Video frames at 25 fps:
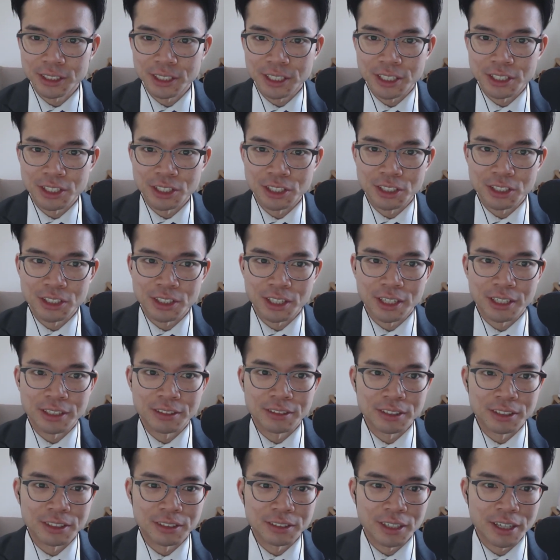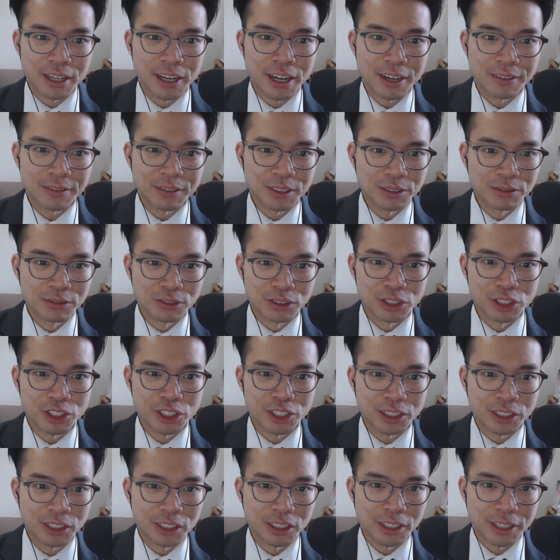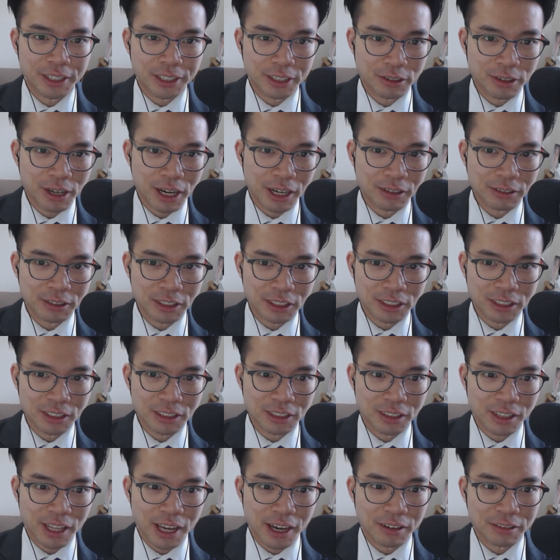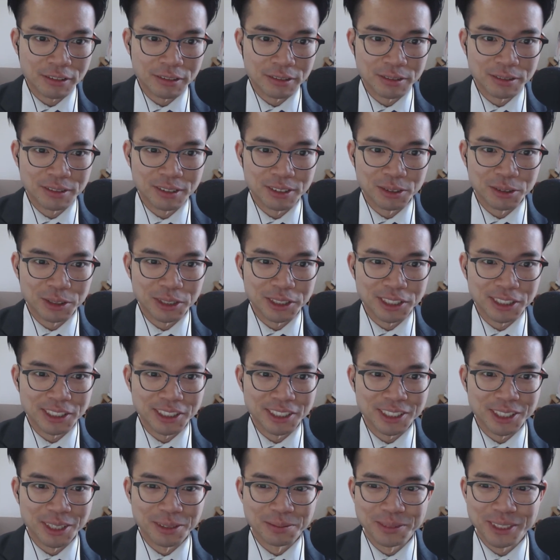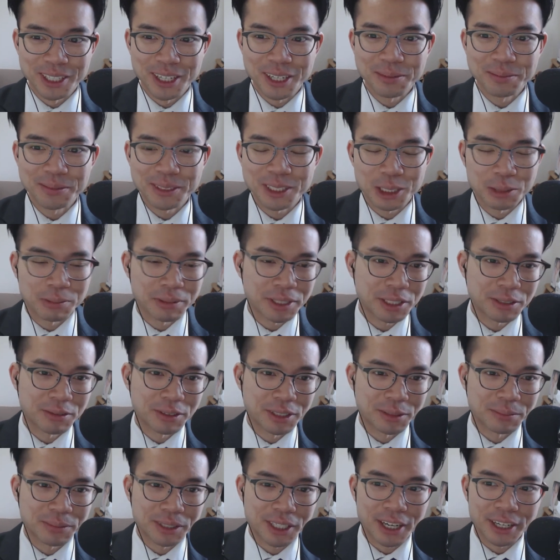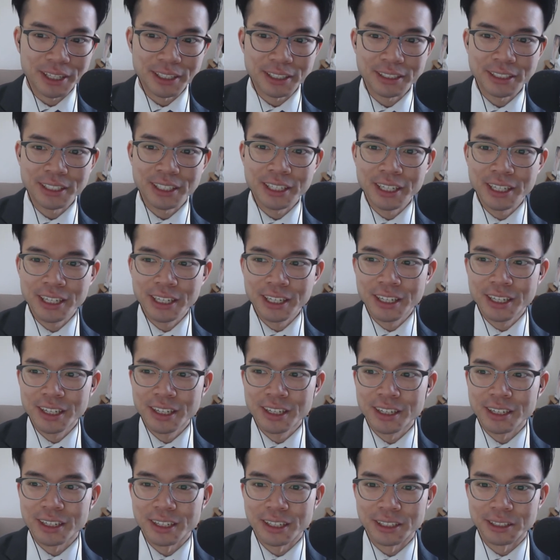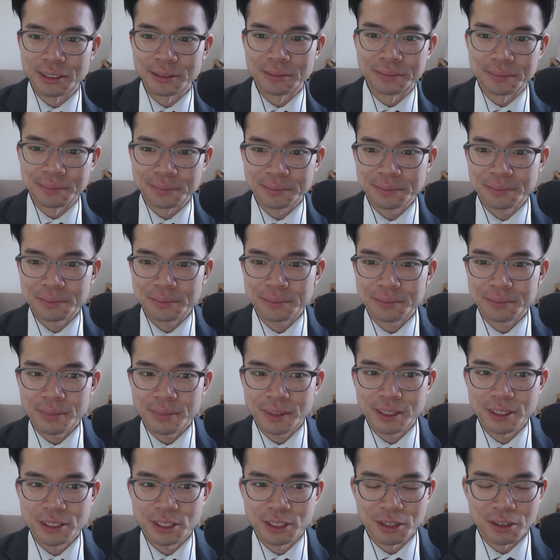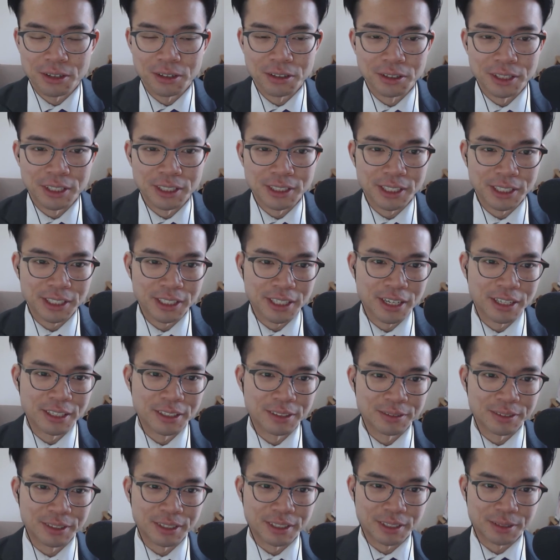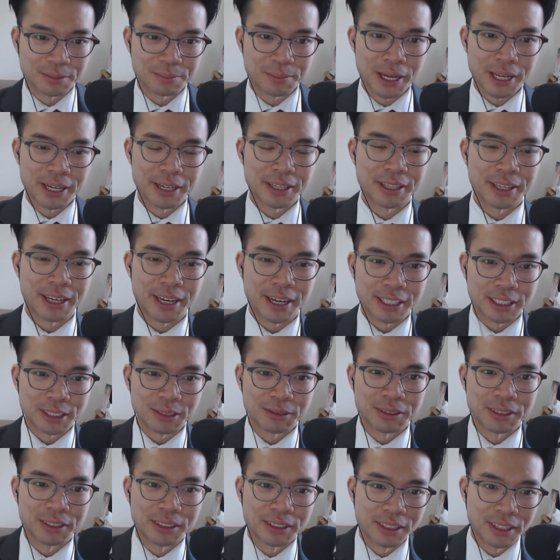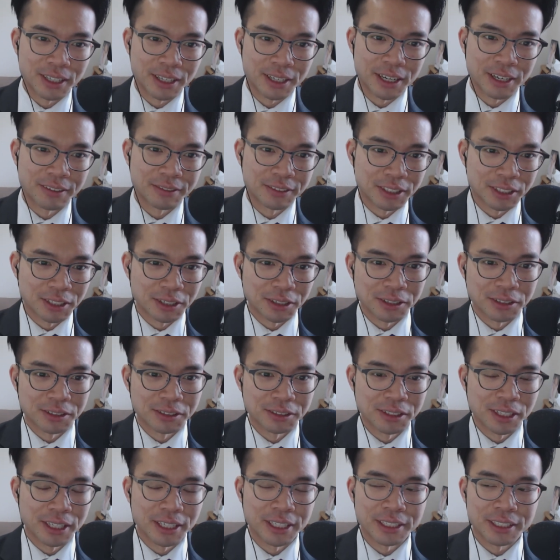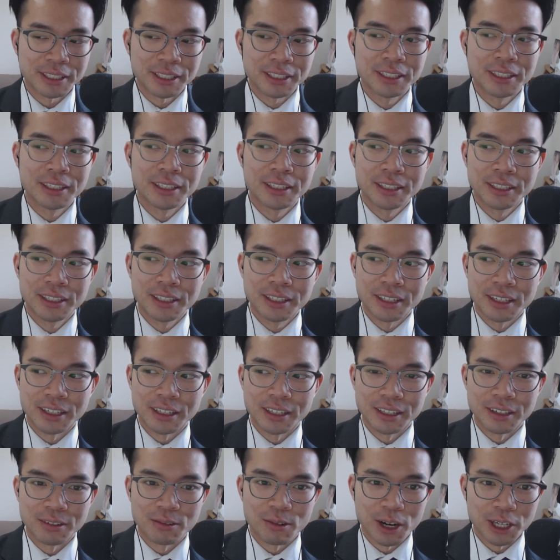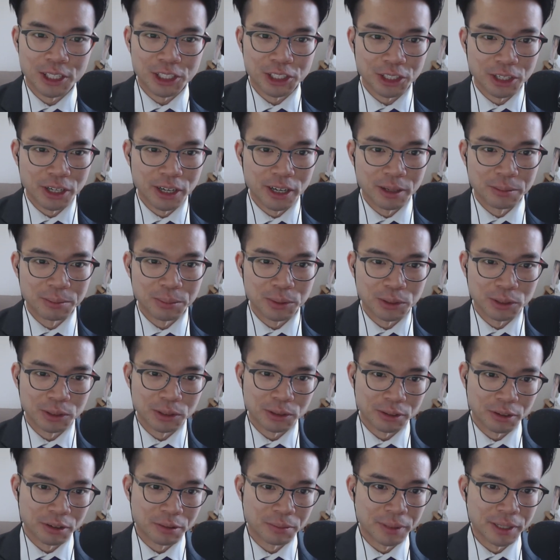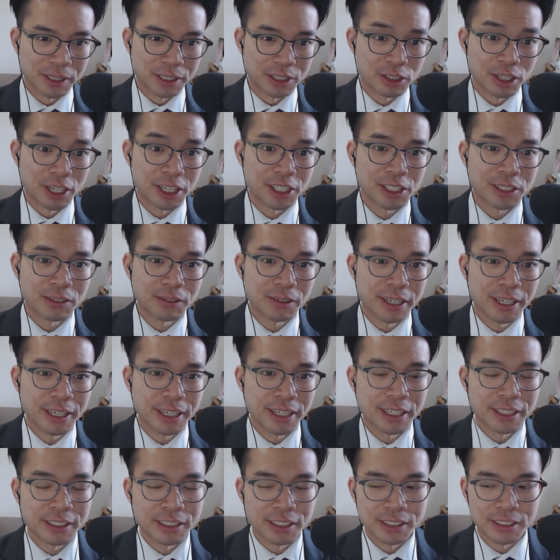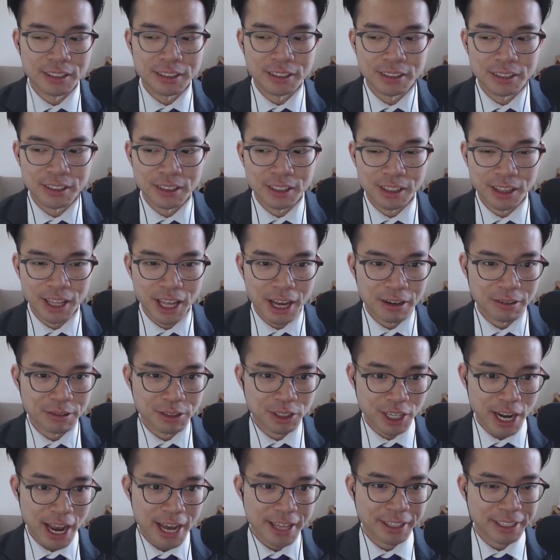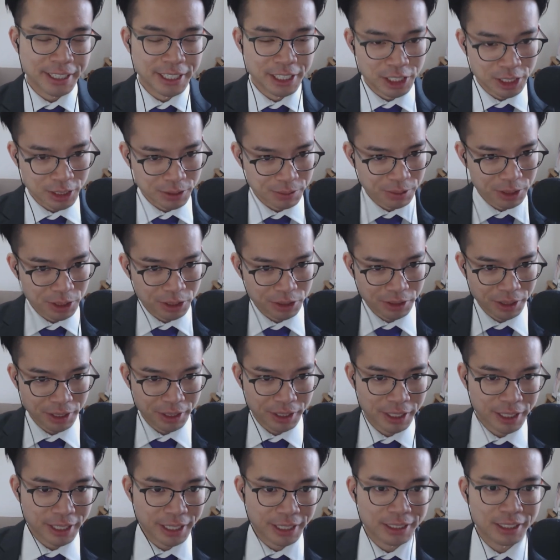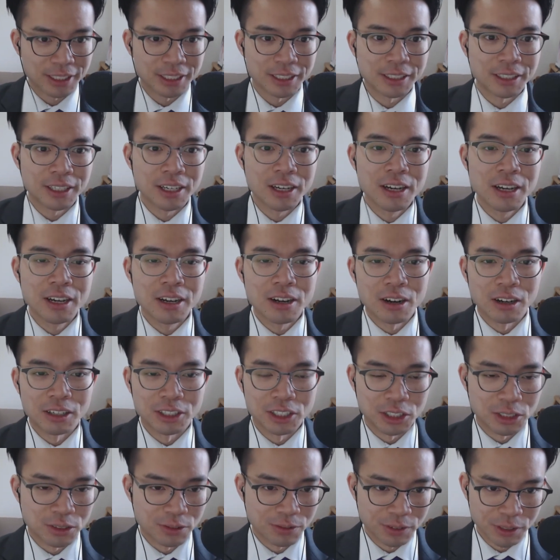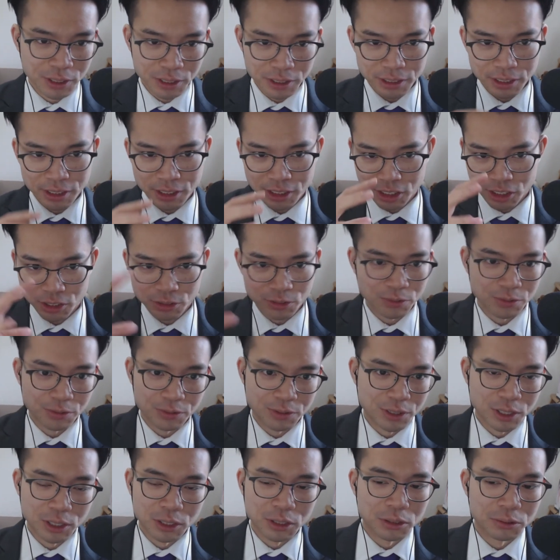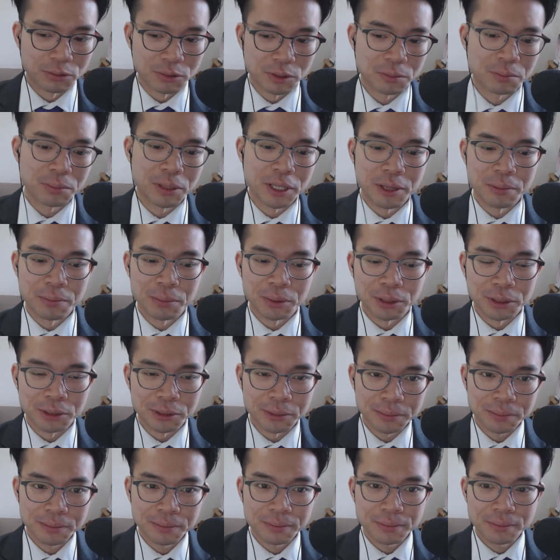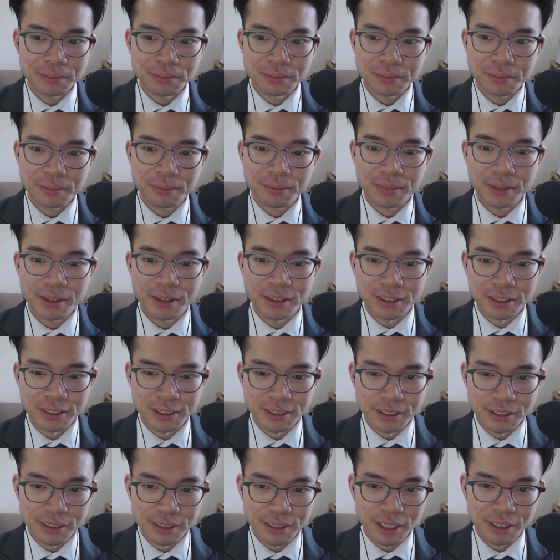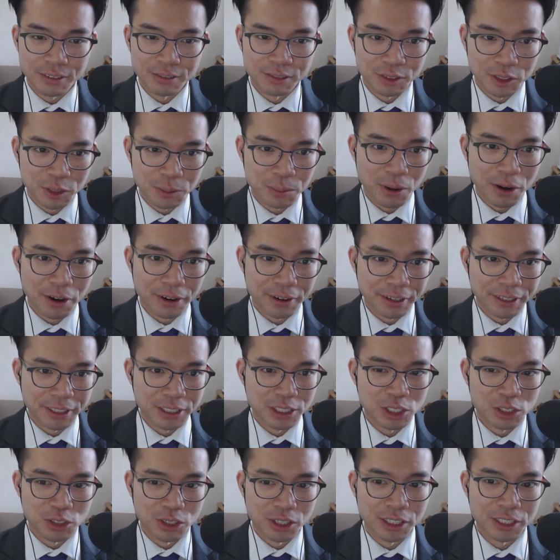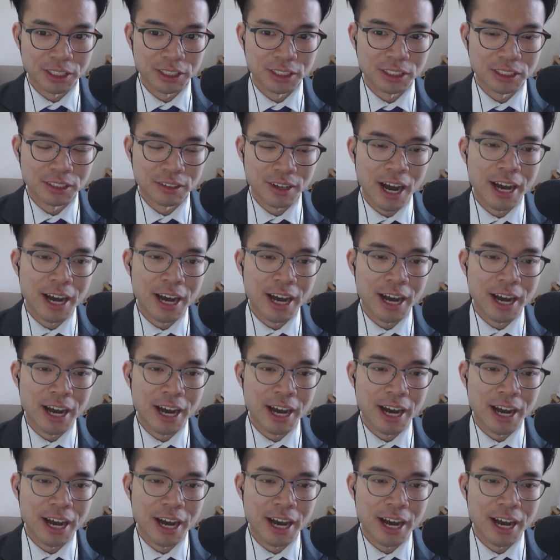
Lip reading: It's just I don't know. I have an aversion to like crowds and loud noises sometimes, especially when I'm tired. Um, so it's like kind of a pain in the ass when I have to go like wash a cup or throw my trash away, and then the lounge and the kitchen, which are like connected, are just it's just filled with people, and everyone's partying and drunk and stuff.